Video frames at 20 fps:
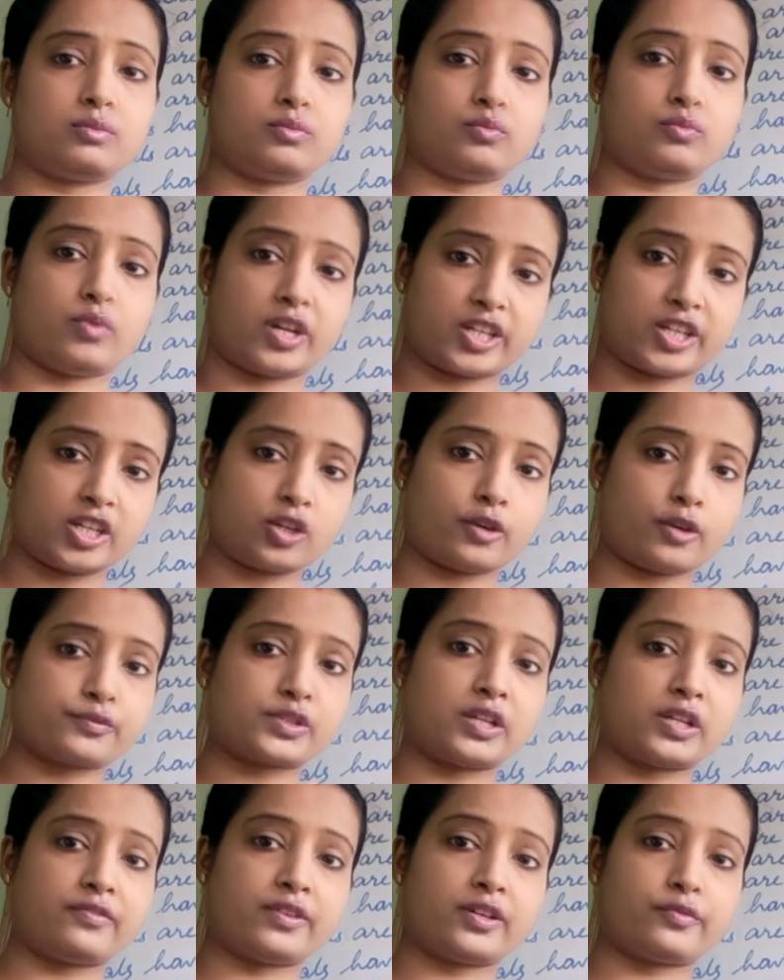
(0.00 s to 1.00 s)
working of
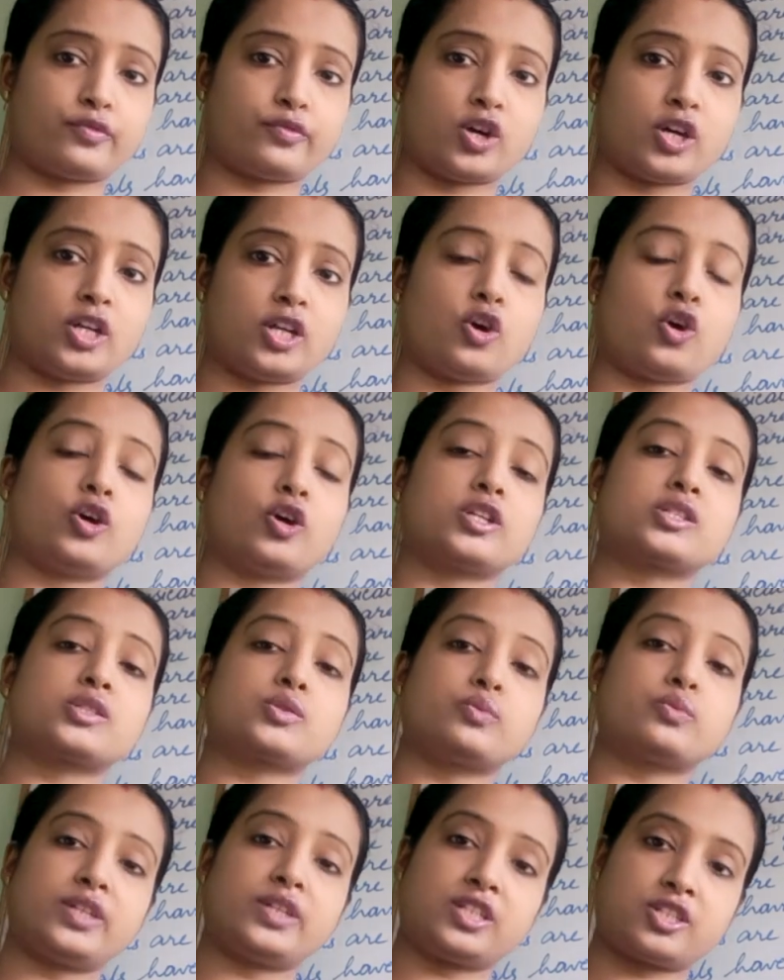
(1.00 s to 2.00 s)
silver foil on
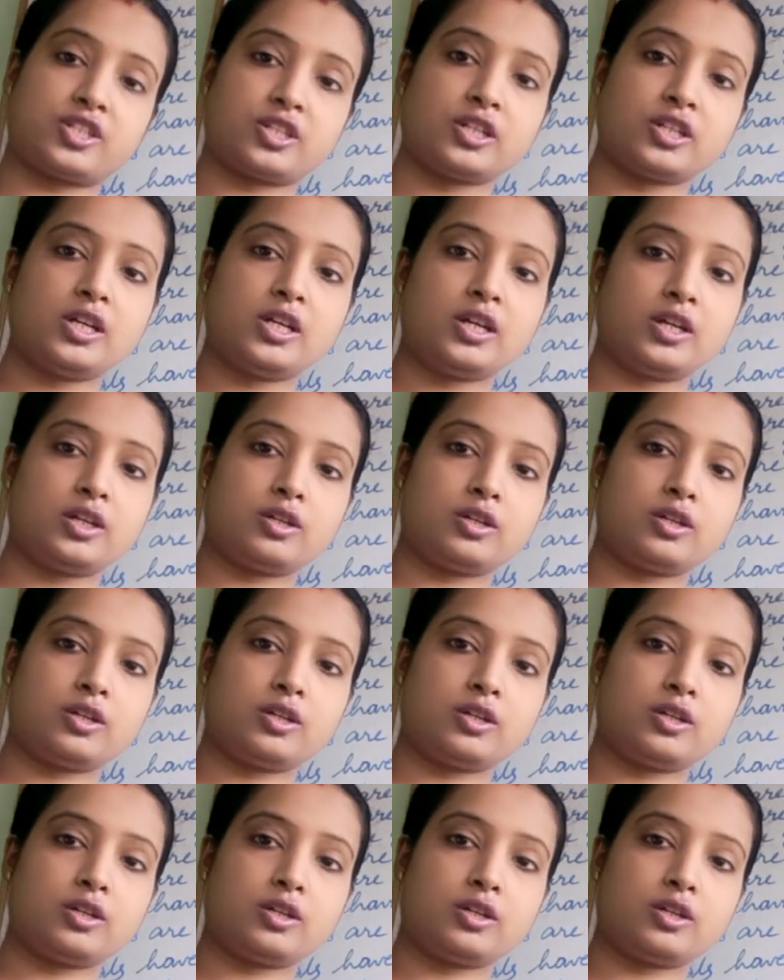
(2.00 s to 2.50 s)
sweet